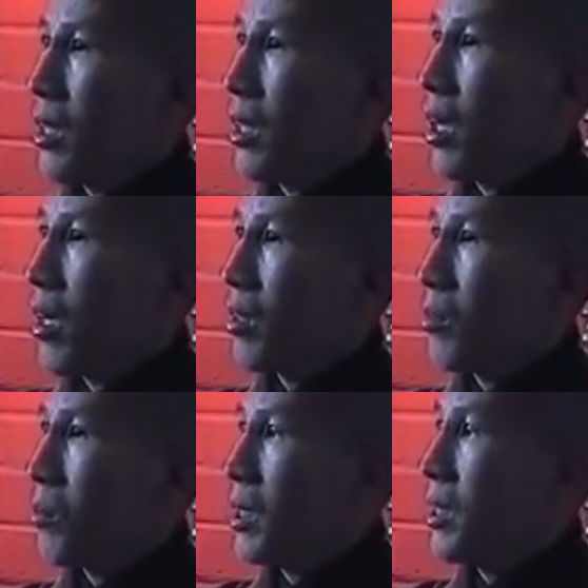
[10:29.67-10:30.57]
but it
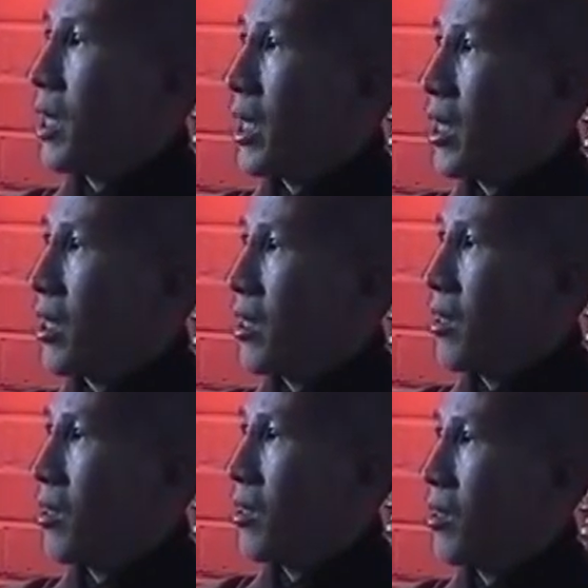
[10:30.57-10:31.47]
not be
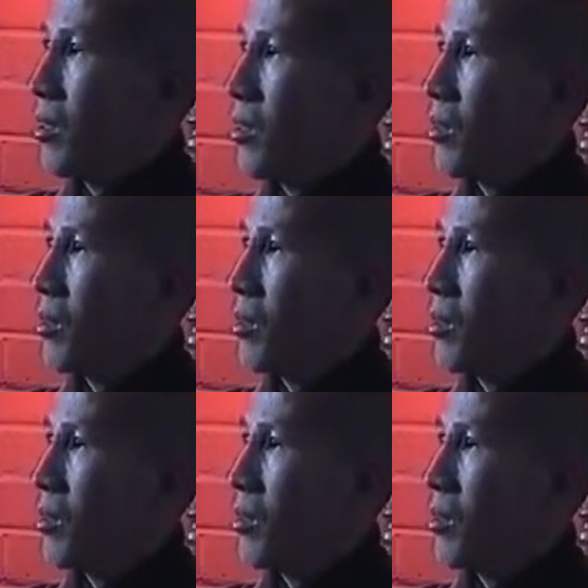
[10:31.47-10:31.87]
there